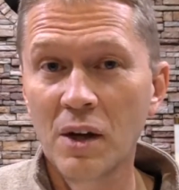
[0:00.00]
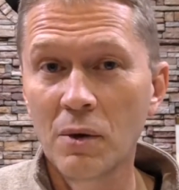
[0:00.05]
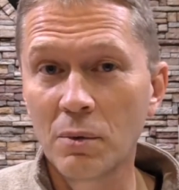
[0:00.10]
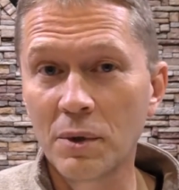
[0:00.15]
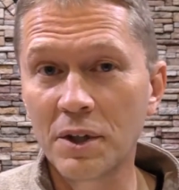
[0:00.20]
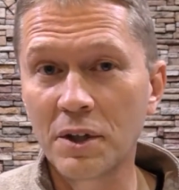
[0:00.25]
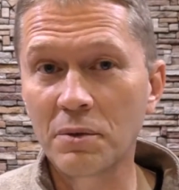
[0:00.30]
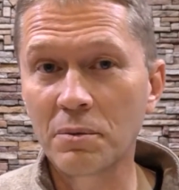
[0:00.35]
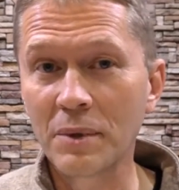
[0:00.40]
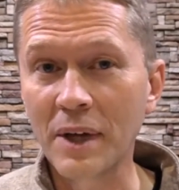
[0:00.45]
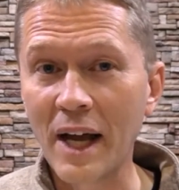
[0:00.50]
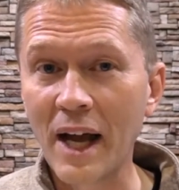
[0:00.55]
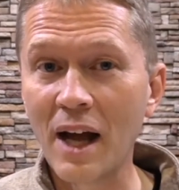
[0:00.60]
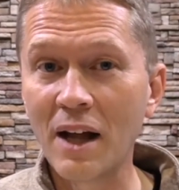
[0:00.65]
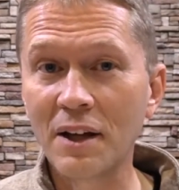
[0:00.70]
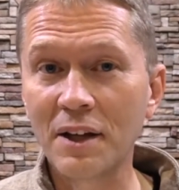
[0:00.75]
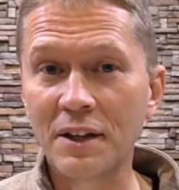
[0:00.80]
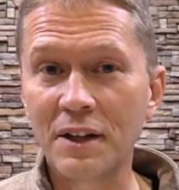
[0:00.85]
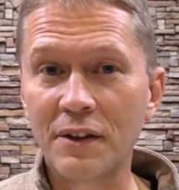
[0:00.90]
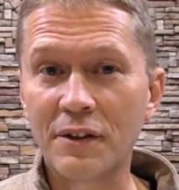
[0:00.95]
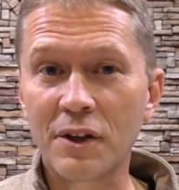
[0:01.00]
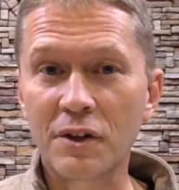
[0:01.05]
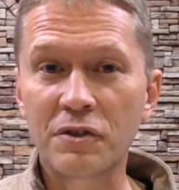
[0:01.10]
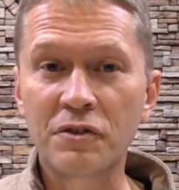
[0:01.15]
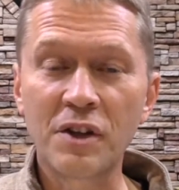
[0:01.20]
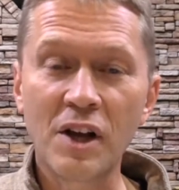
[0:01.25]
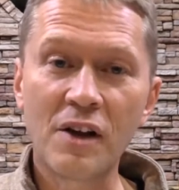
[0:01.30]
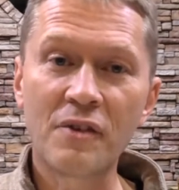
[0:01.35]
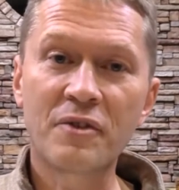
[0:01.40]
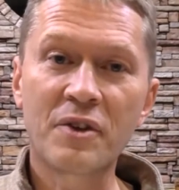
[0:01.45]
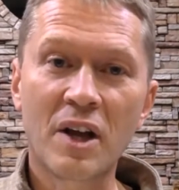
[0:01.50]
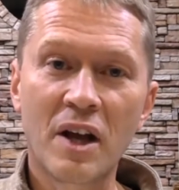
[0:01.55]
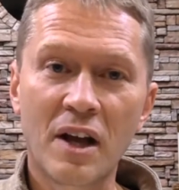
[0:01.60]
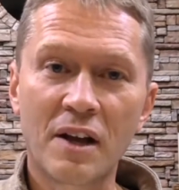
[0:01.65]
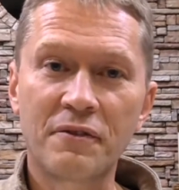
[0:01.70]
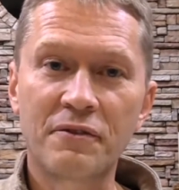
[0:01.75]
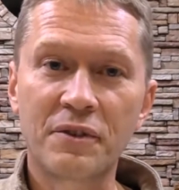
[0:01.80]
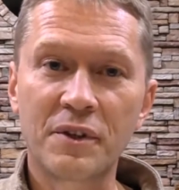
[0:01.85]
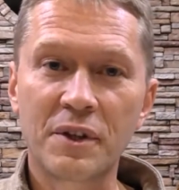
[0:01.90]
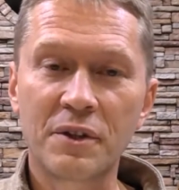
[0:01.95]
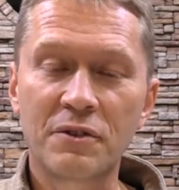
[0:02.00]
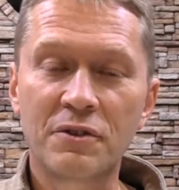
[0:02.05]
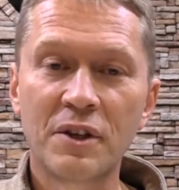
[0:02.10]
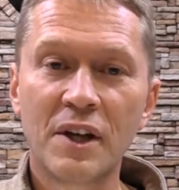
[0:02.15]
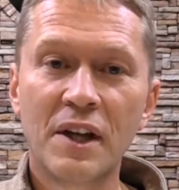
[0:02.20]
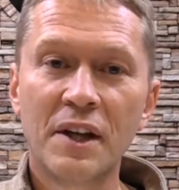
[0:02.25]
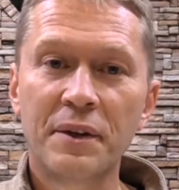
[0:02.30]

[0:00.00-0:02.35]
when in reality their self-confidence